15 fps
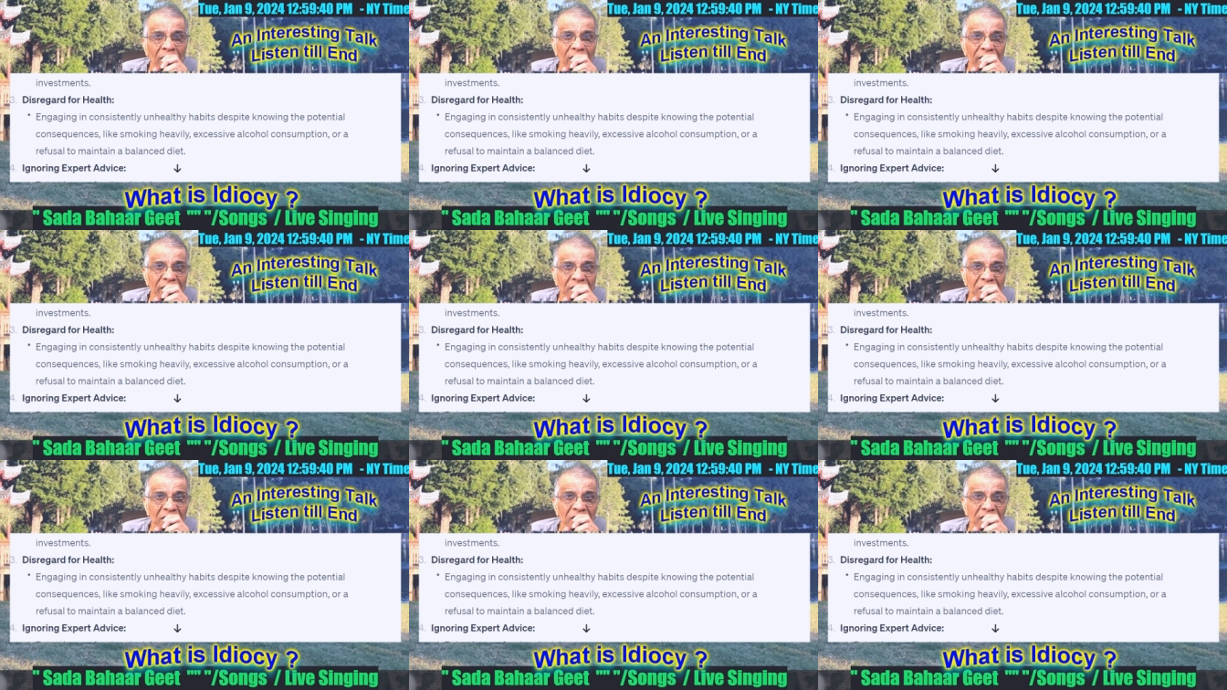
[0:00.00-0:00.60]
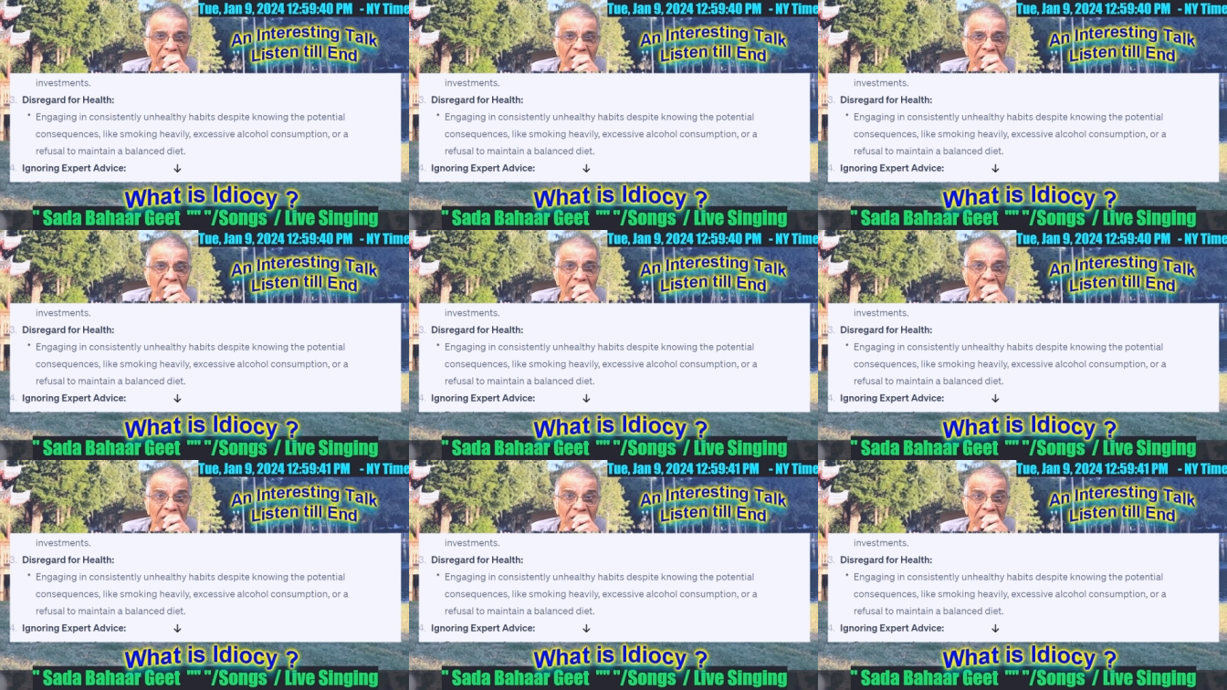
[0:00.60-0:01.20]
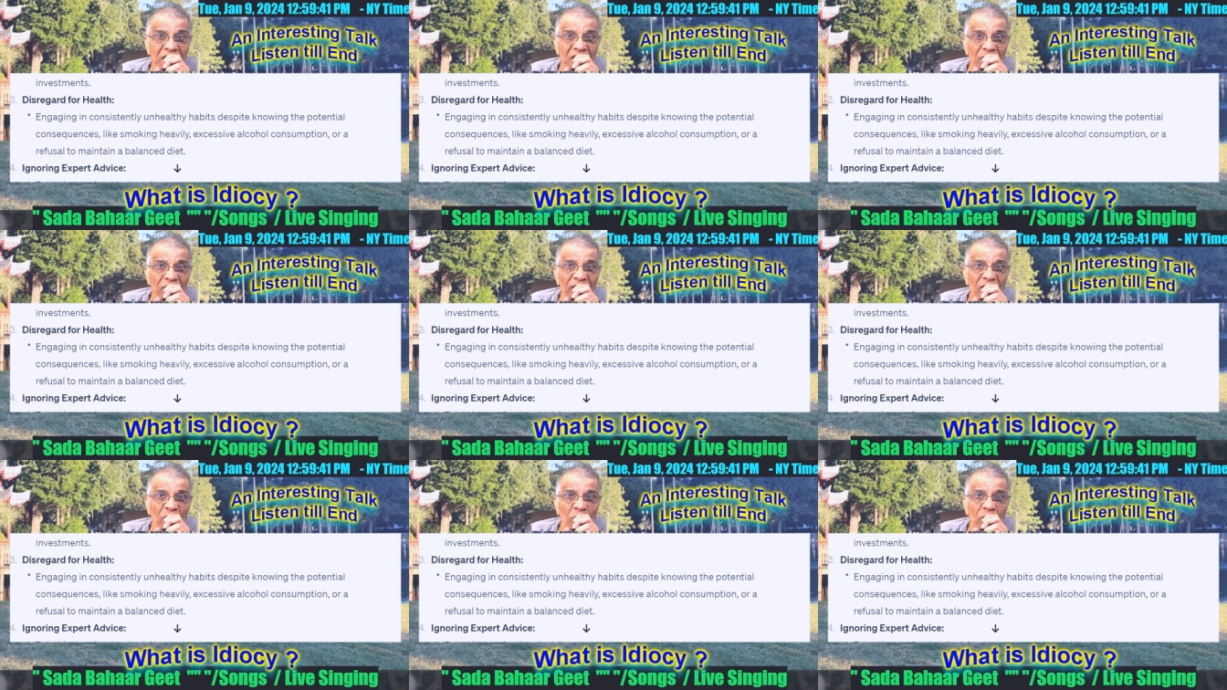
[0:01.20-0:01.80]
exercise, excessive
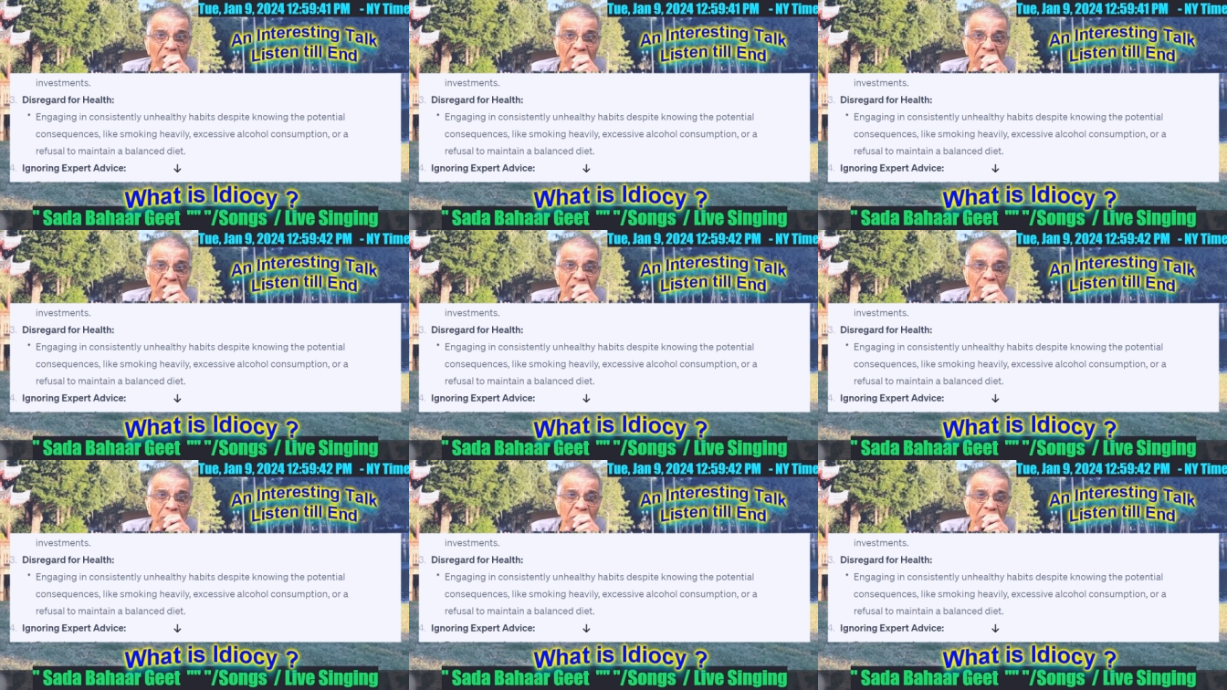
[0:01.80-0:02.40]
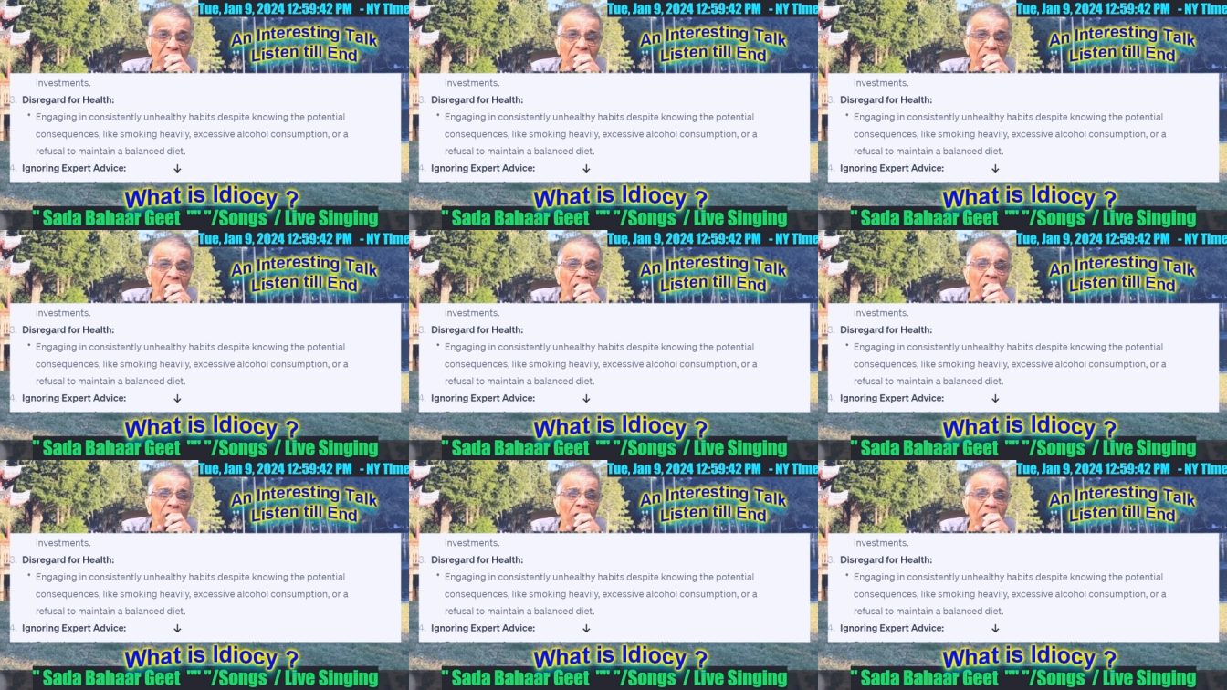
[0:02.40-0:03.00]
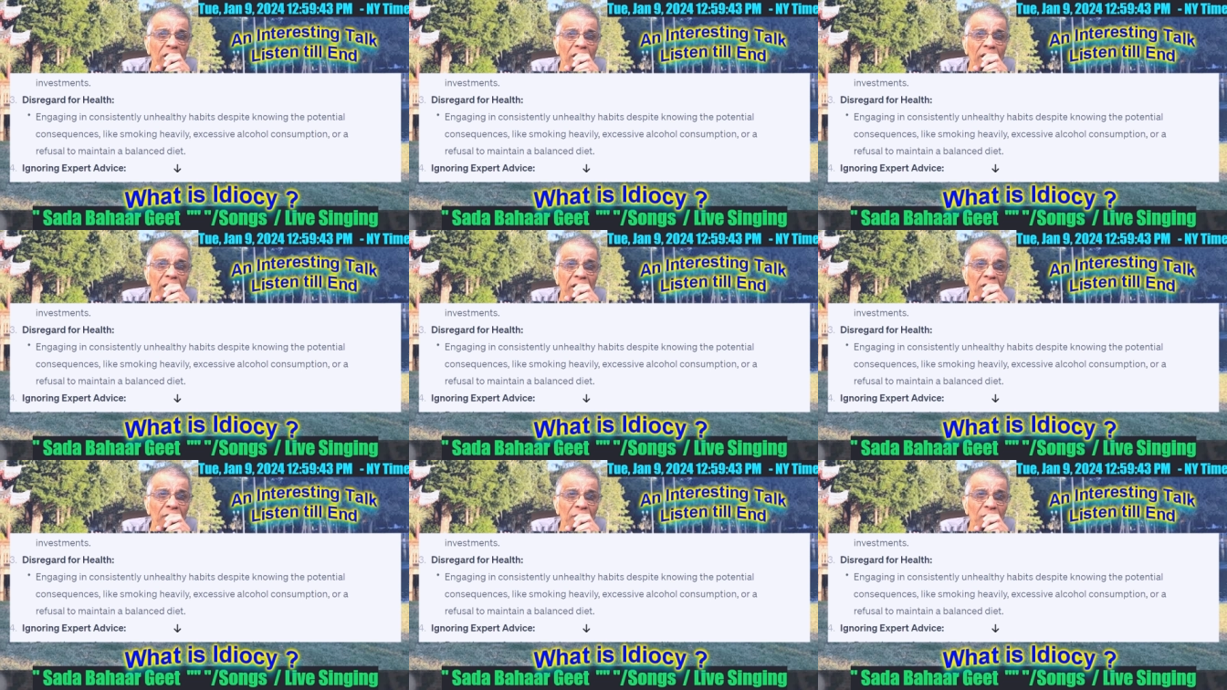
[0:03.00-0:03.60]
alcohol consumption, or a
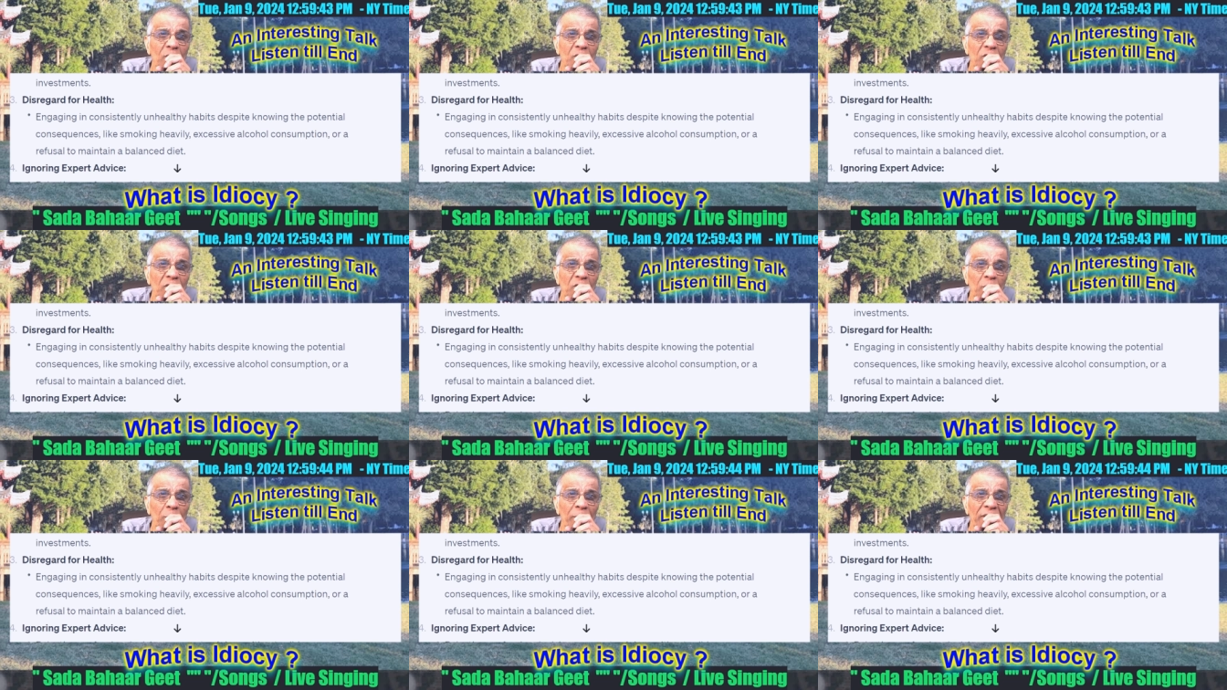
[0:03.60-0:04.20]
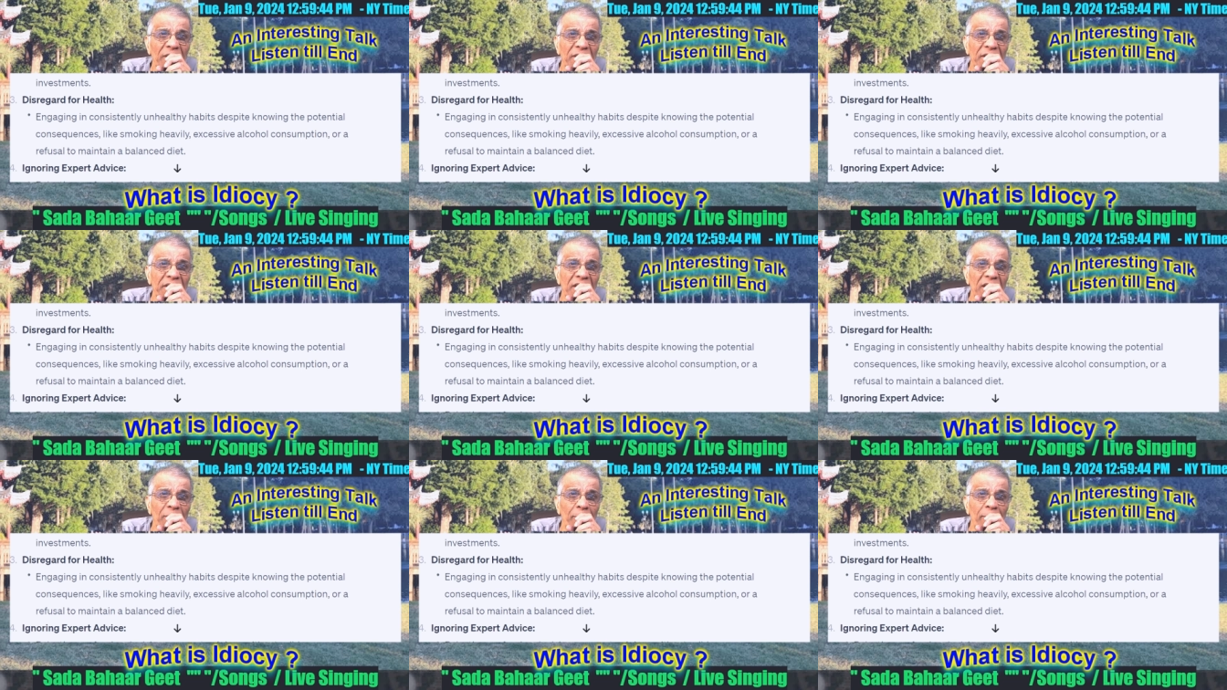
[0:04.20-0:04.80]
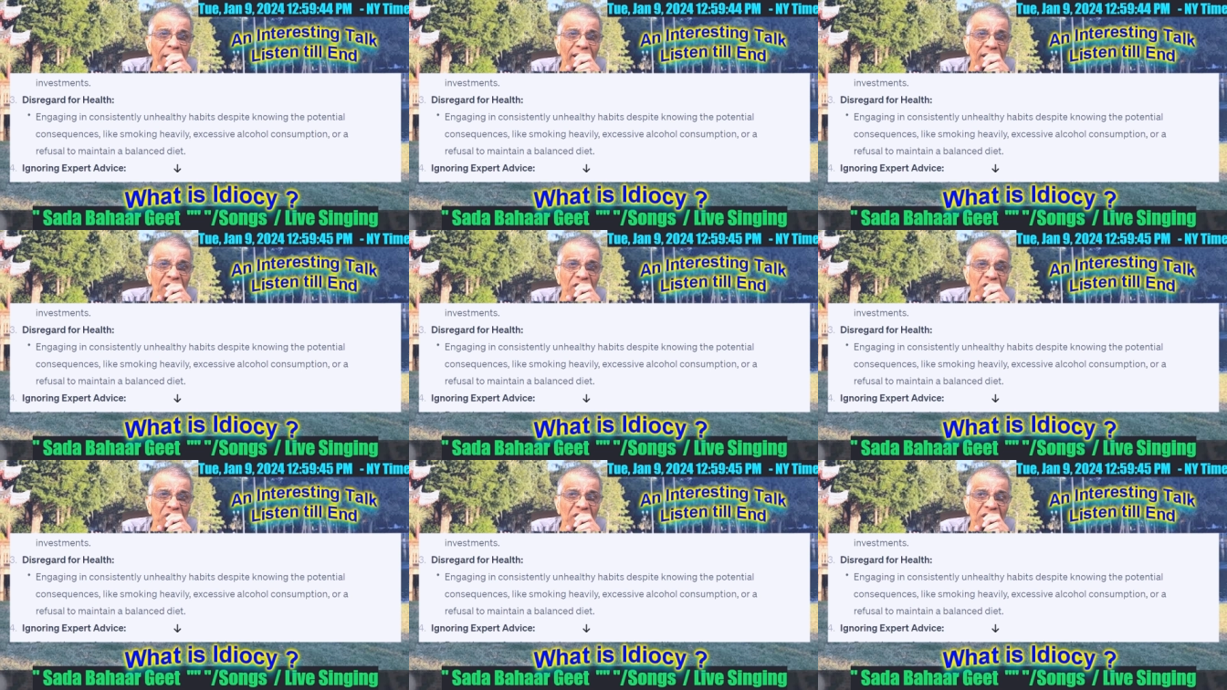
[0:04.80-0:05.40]
refusal to maintain a
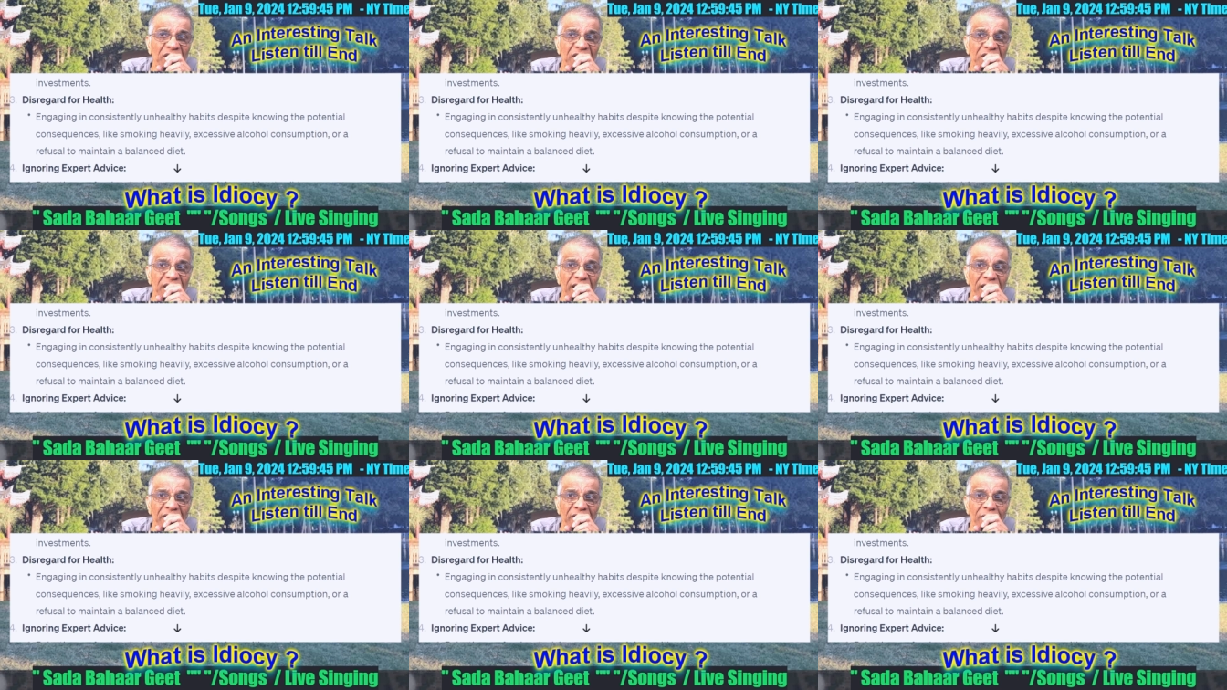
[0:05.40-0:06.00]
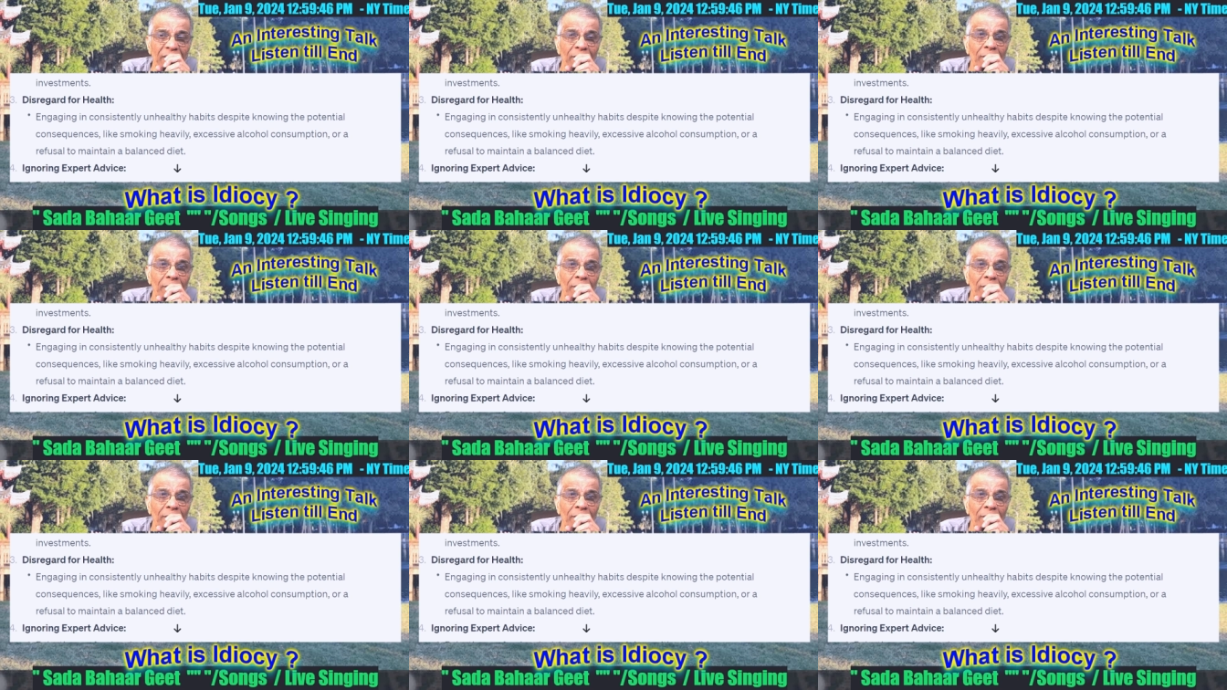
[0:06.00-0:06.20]
balanced diet.